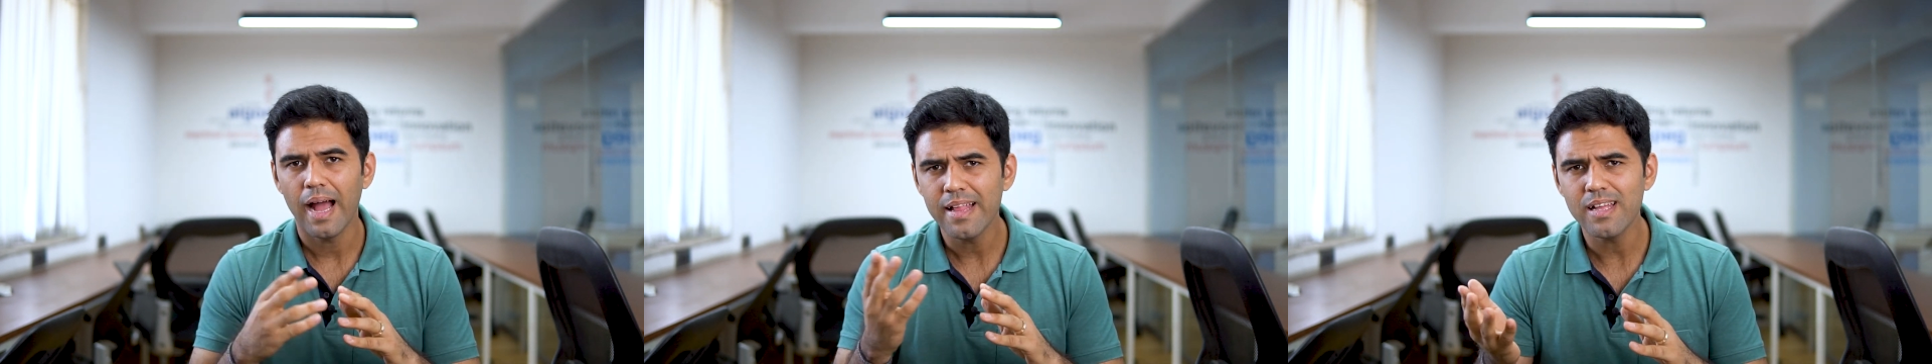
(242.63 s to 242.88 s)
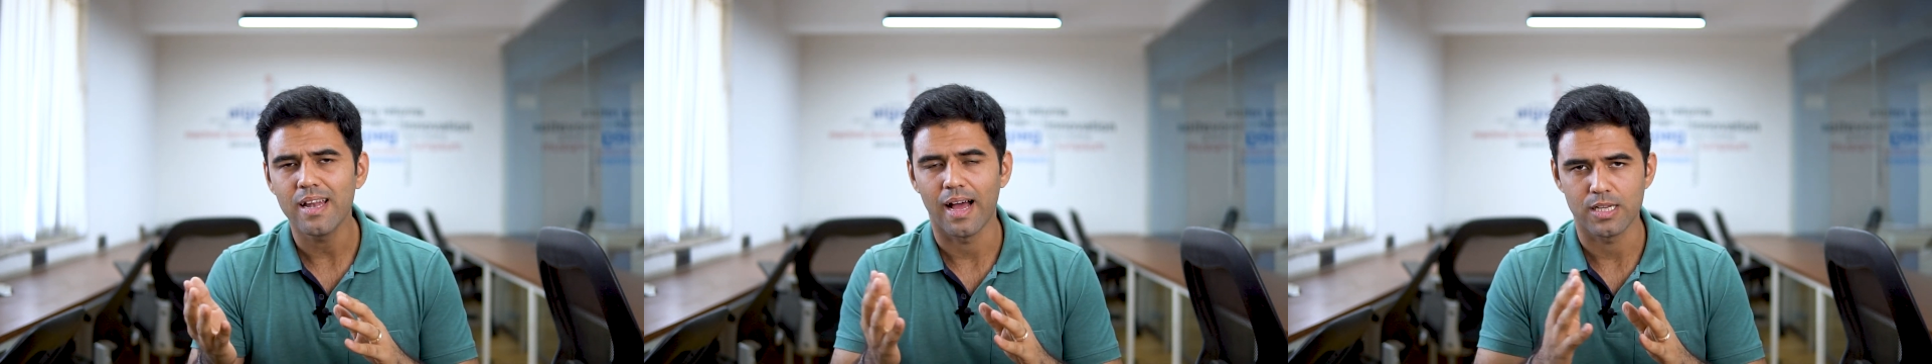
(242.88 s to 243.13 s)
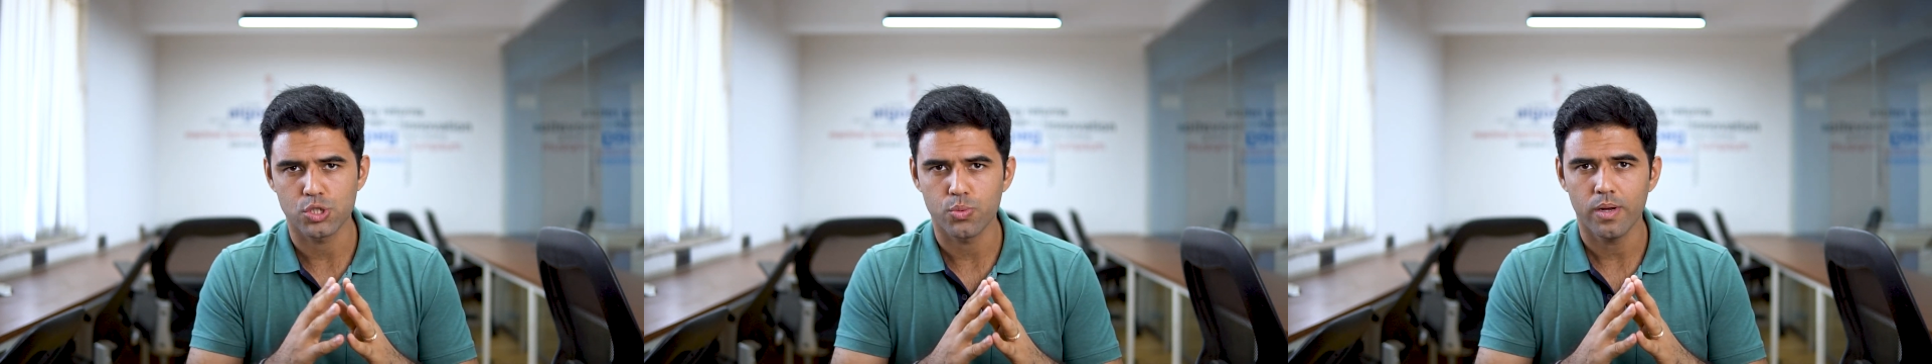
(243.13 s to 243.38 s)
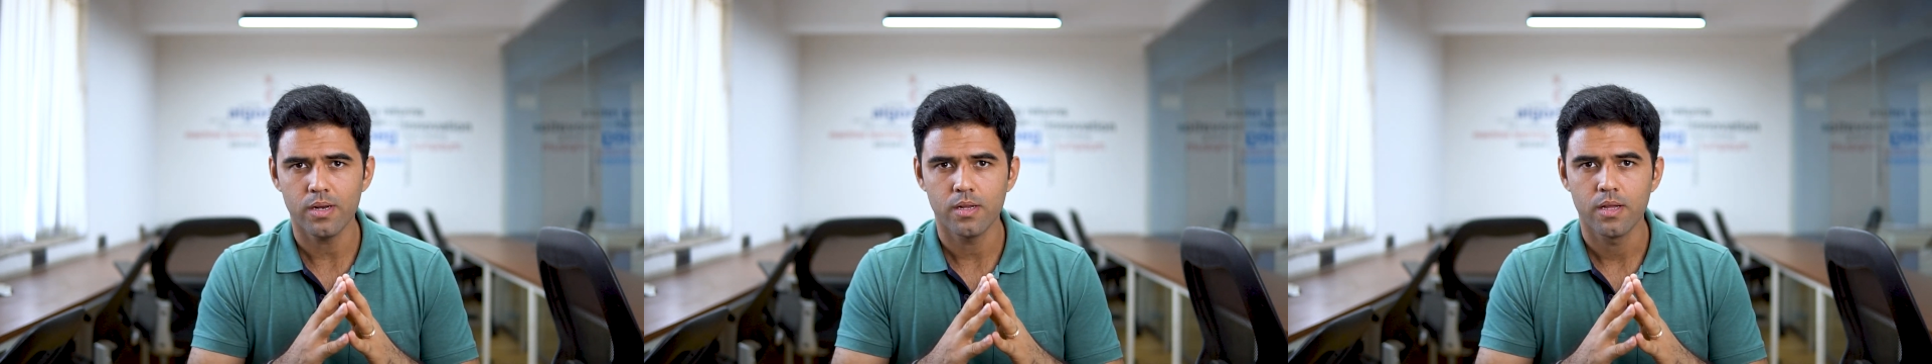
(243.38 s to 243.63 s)
And the last
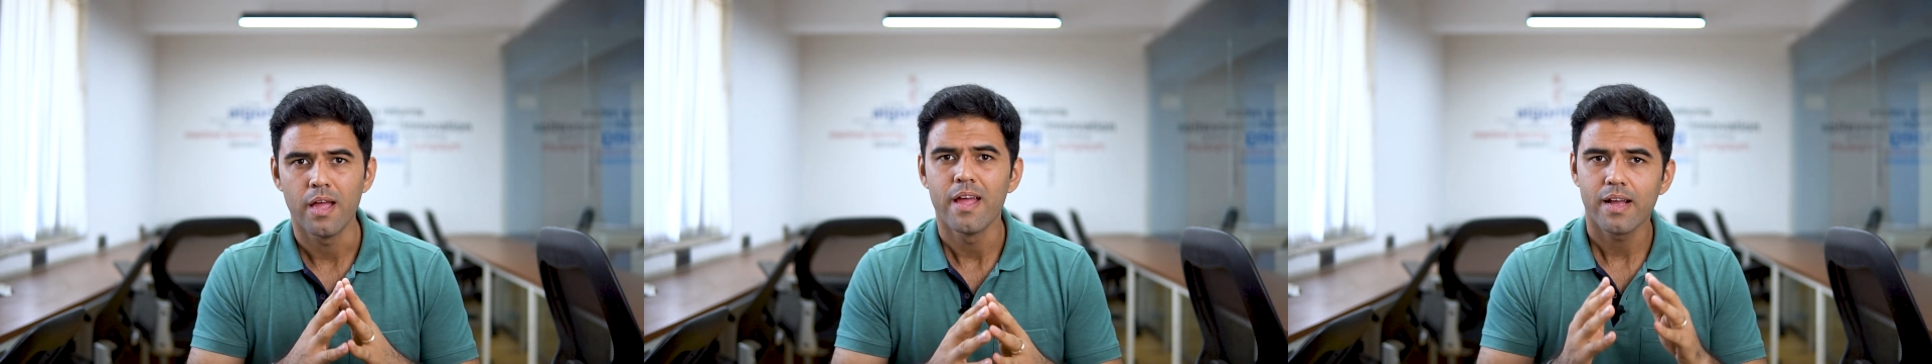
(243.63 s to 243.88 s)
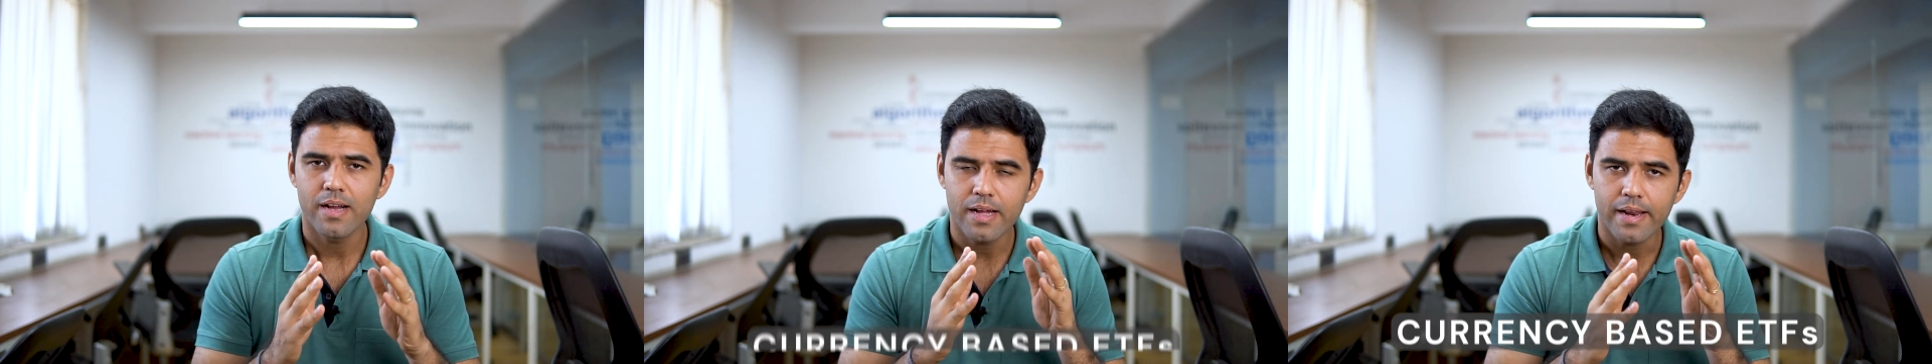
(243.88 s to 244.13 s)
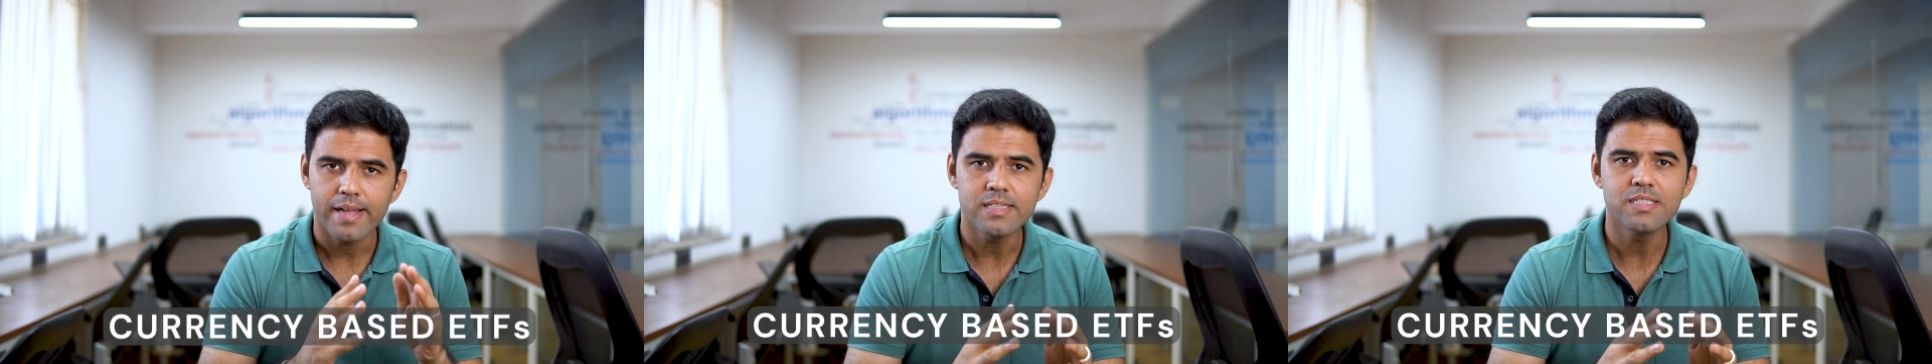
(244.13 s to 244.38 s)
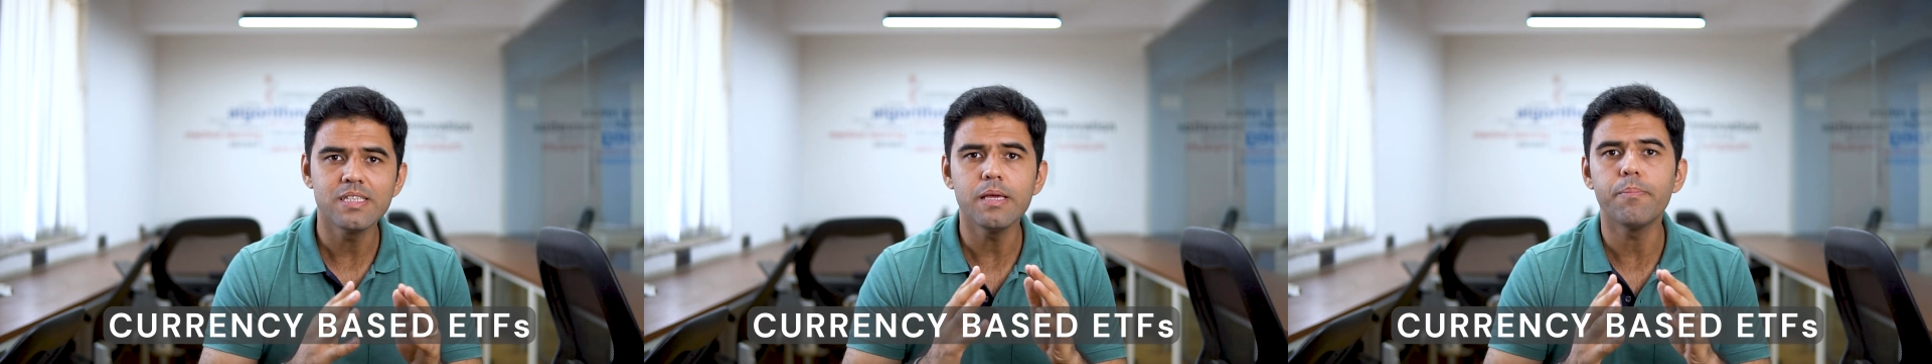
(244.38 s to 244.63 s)
one,
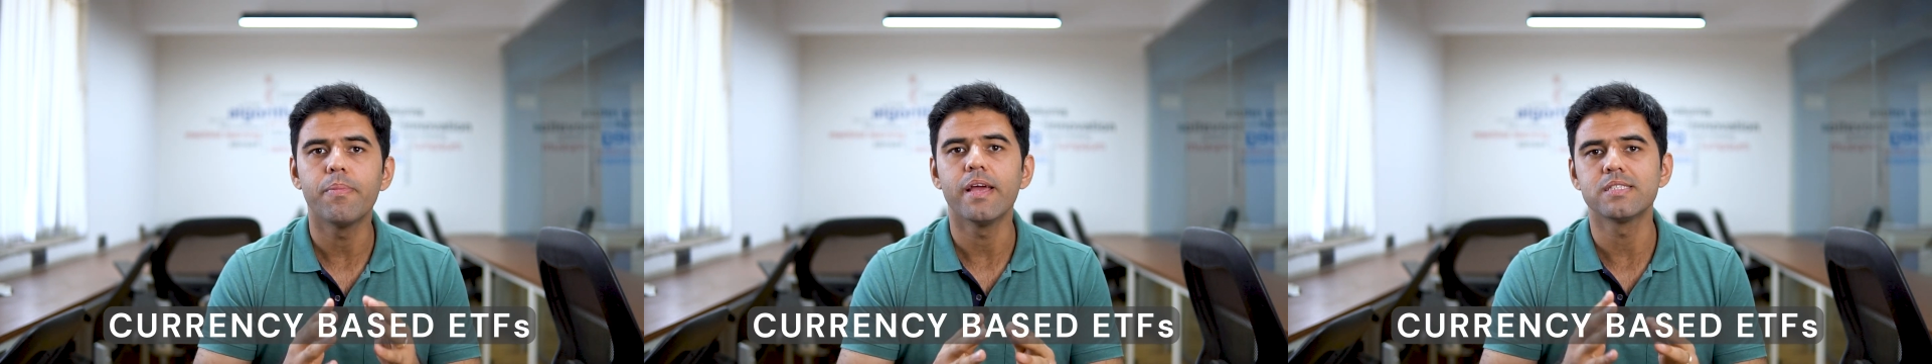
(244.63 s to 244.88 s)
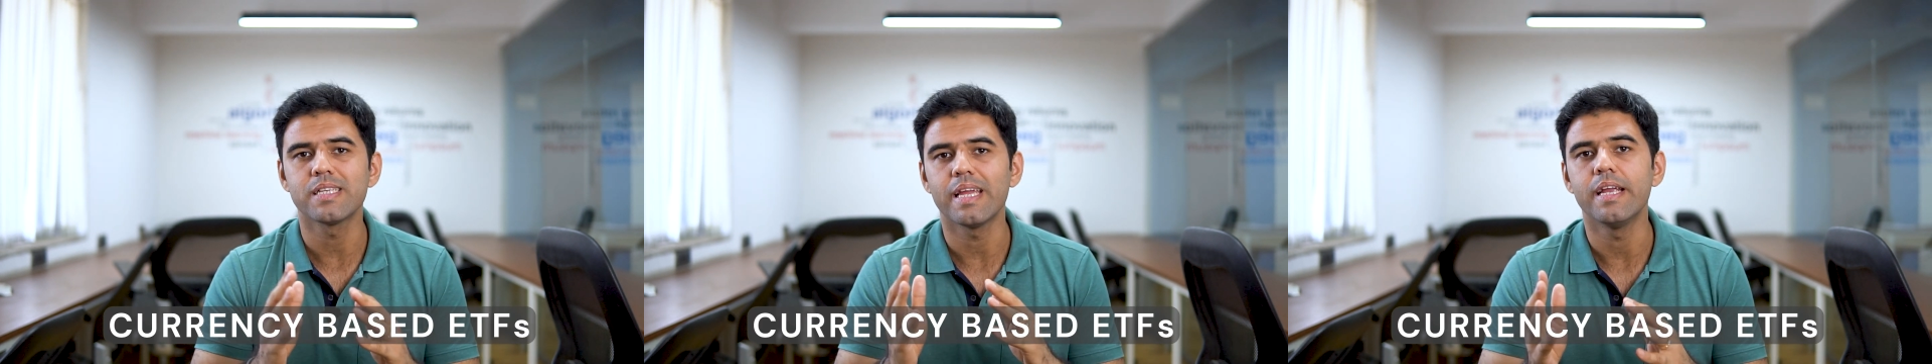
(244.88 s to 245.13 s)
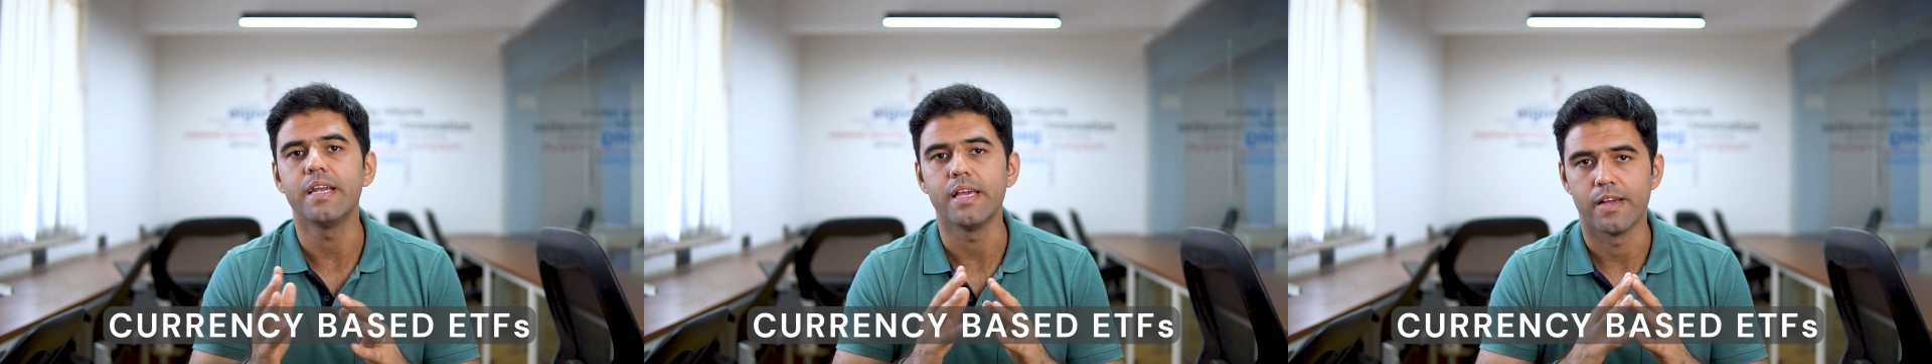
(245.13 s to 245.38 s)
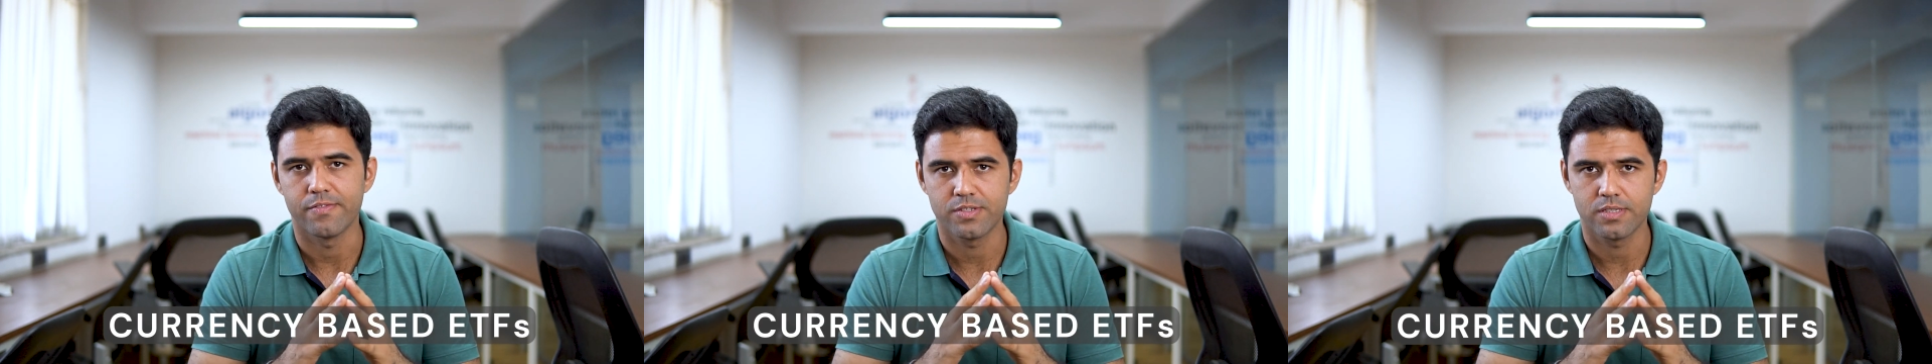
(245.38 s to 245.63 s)
currency-based
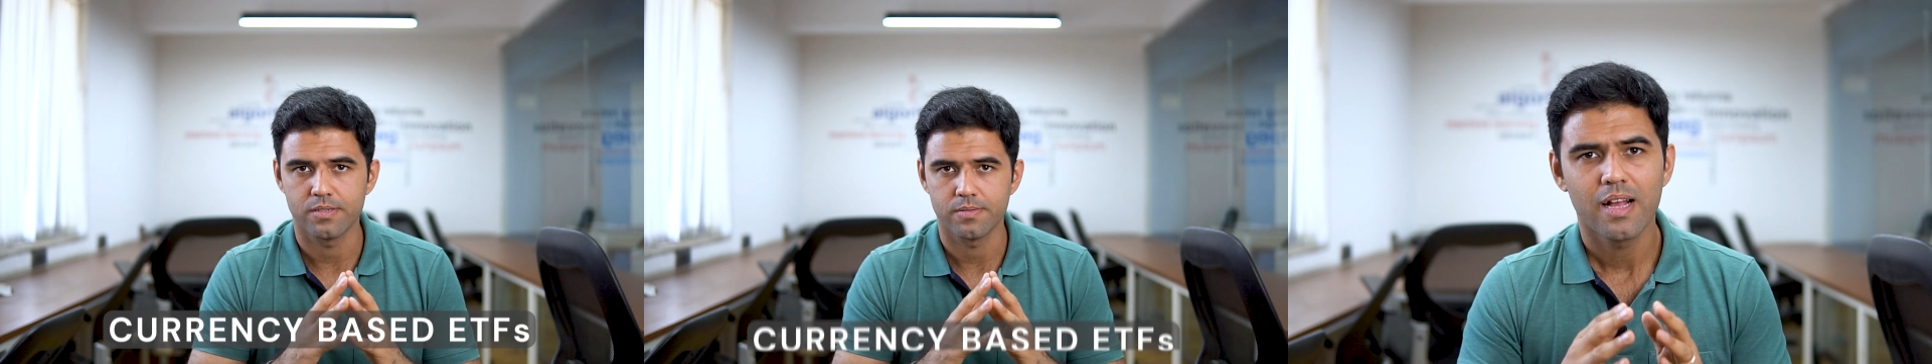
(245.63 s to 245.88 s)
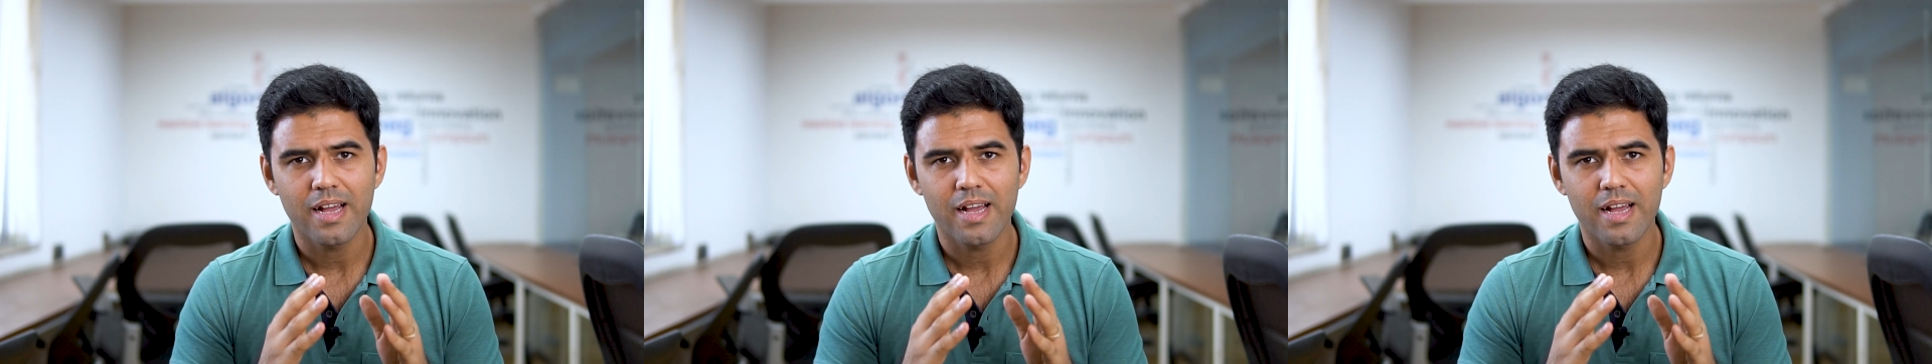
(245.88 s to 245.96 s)
ETFs.